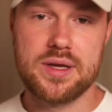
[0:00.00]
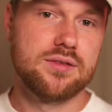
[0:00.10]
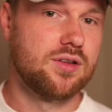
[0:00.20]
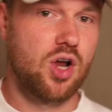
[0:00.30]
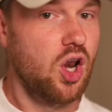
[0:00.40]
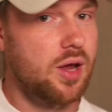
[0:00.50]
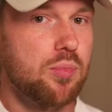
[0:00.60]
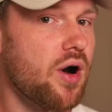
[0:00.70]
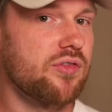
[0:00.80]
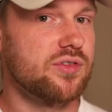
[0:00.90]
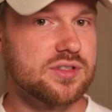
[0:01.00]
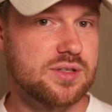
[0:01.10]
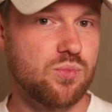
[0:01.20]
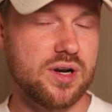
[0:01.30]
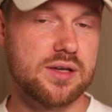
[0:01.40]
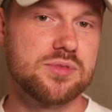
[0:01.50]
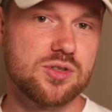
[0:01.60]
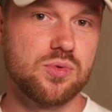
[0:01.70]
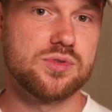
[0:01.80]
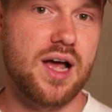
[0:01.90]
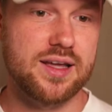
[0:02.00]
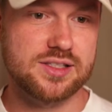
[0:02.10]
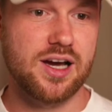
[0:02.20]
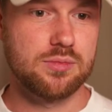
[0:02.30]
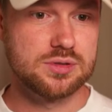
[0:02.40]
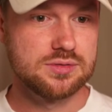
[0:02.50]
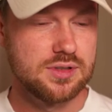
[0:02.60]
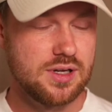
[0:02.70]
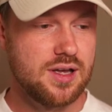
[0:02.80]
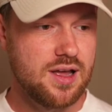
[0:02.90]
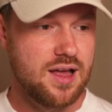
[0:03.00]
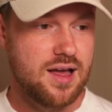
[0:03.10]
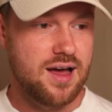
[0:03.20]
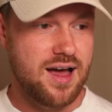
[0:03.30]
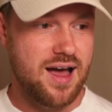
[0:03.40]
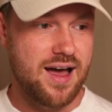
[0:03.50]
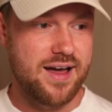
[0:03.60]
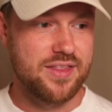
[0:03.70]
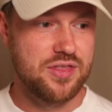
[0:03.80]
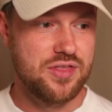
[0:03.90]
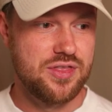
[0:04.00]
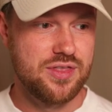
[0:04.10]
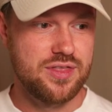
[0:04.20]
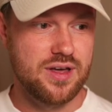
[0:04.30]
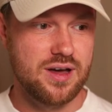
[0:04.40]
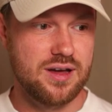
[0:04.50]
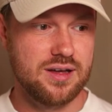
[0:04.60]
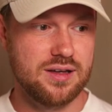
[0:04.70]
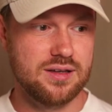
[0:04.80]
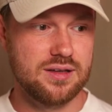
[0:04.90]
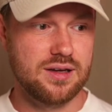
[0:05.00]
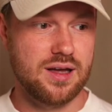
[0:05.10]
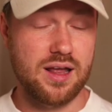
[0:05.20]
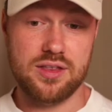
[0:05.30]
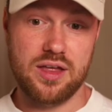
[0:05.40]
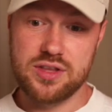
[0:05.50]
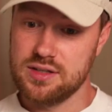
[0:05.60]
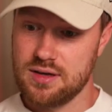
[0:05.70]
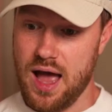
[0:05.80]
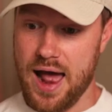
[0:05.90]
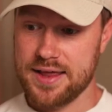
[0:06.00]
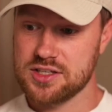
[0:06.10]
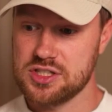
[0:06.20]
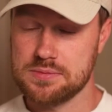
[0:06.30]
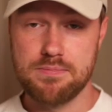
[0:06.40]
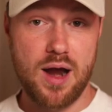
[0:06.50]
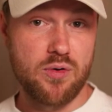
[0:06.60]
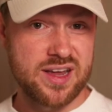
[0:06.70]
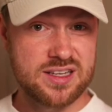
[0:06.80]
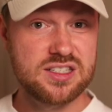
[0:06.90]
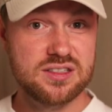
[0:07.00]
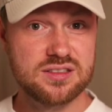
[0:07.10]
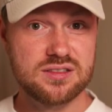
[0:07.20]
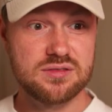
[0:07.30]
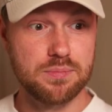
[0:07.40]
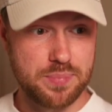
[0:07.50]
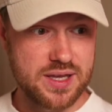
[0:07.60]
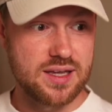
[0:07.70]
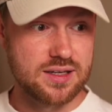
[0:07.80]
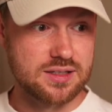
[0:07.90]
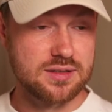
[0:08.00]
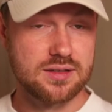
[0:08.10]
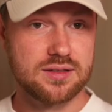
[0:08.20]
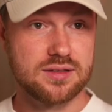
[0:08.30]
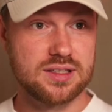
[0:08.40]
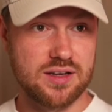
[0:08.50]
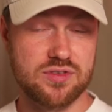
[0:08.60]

clear preference in Williams towards Alex Albon, and I think Alex has merited being given the